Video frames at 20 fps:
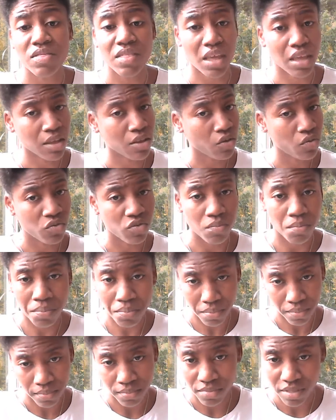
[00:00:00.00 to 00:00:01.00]
thank you.
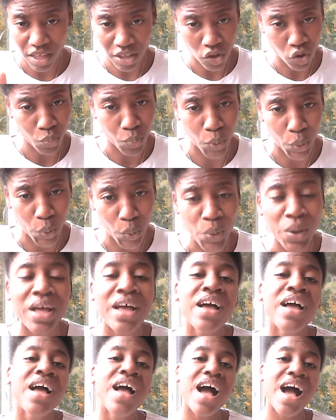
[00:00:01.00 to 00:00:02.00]
Thank you, boo.
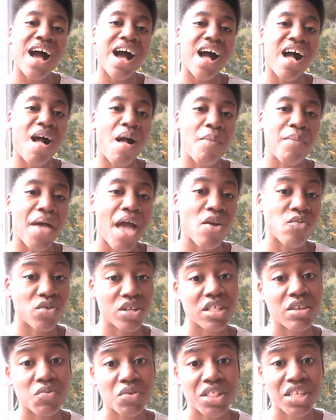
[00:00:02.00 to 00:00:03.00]
I
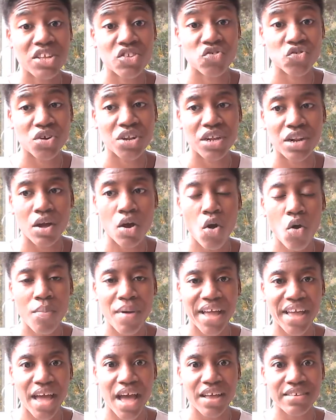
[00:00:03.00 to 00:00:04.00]
really, really enjoyed it. Oh
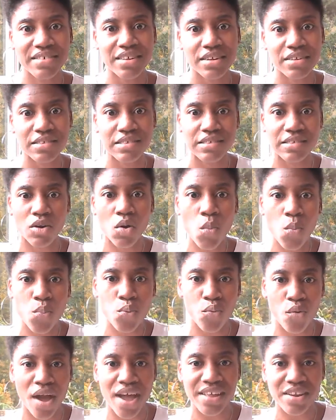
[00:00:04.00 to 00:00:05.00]
my gosh. It is so
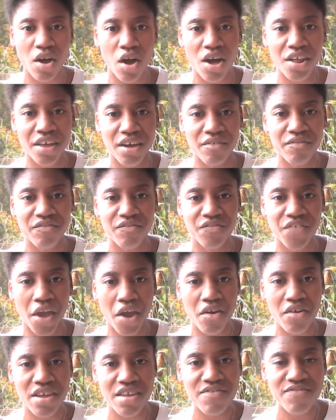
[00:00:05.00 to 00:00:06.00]
bright on a
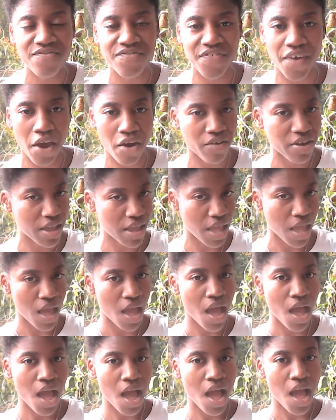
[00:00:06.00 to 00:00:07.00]
very, very
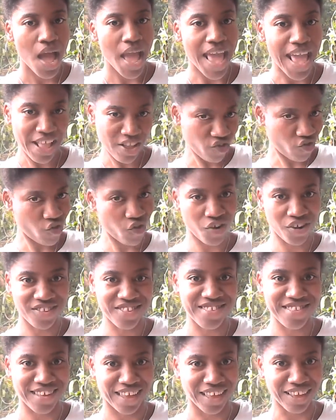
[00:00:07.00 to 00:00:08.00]

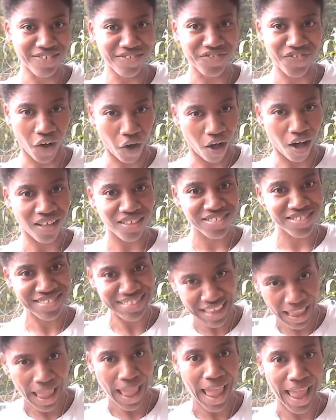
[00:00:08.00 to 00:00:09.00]
interesting fall
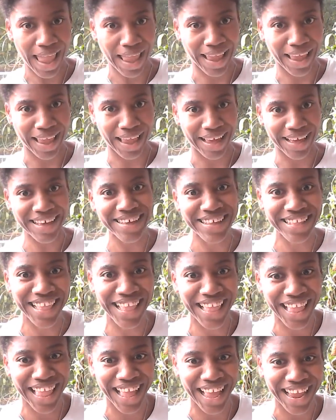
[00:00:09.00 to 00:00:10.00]
day.
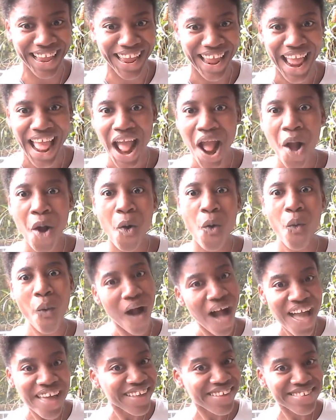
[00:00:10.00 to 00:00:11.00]
Like,
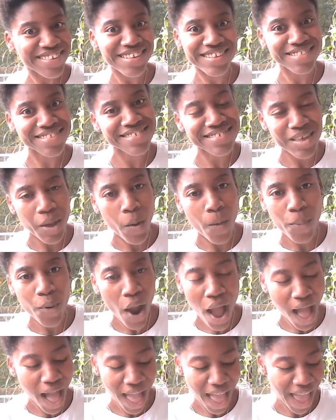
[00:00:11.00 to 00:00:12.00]
why is it so
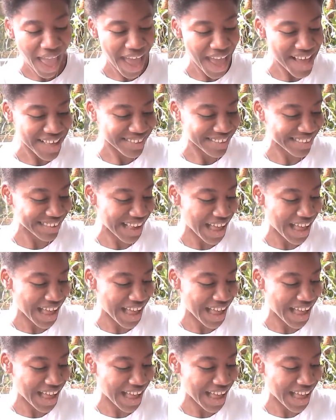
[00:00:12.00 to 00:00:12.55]
bright?